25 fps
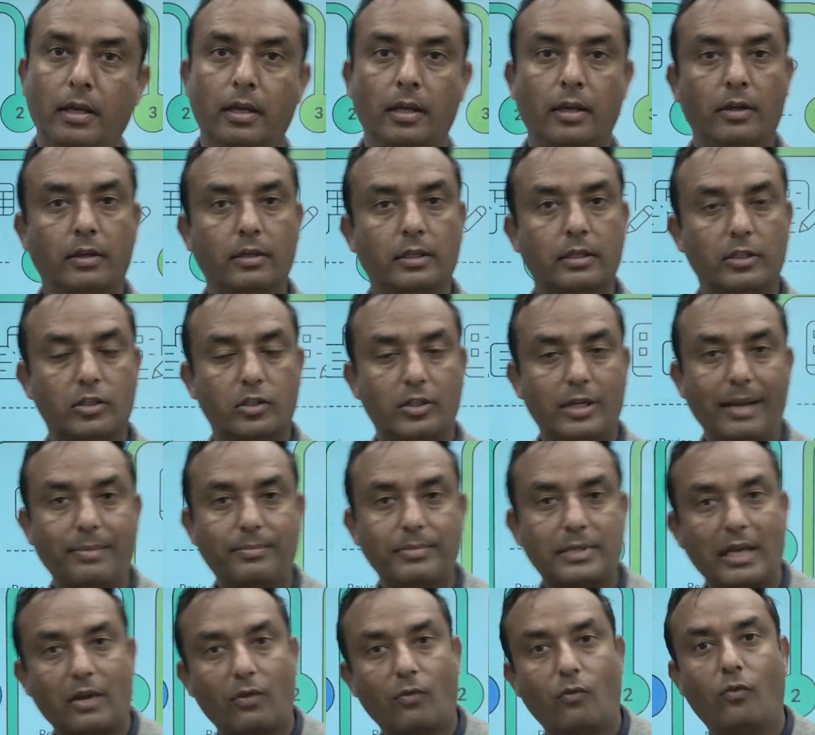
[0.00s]
Steps are
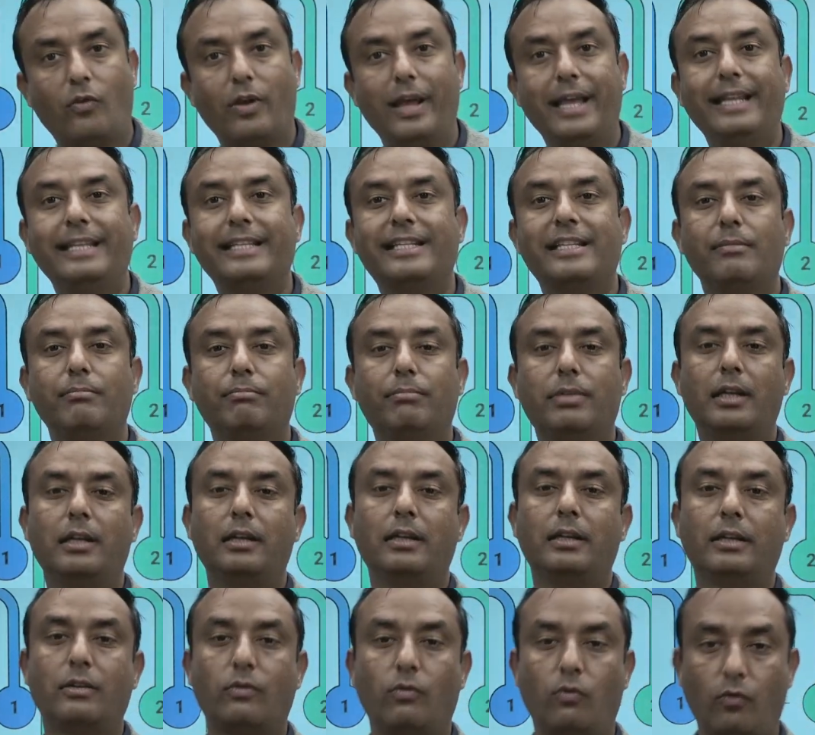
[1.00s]
very simple,
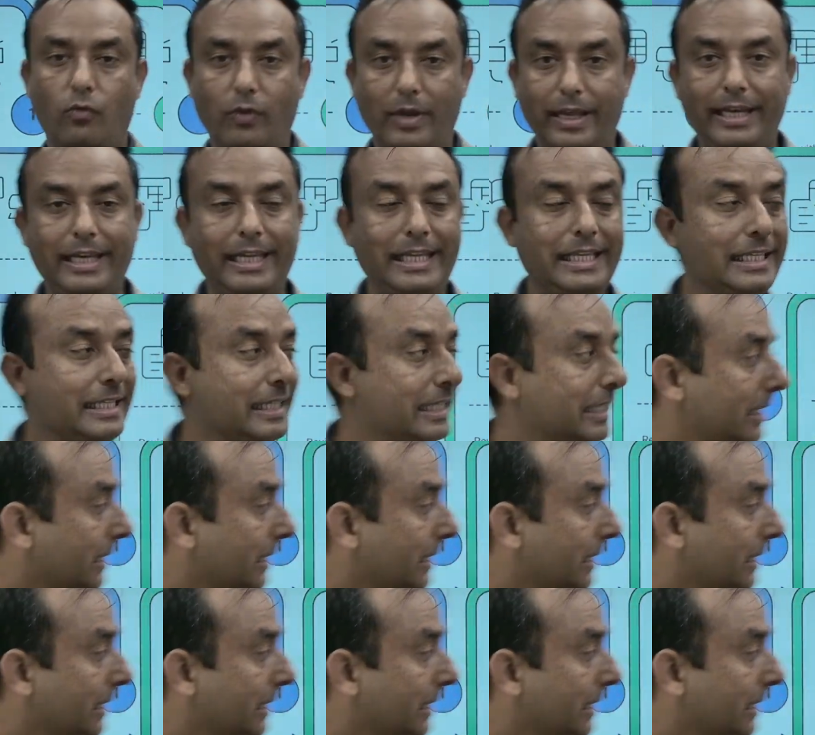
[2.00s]
very easy,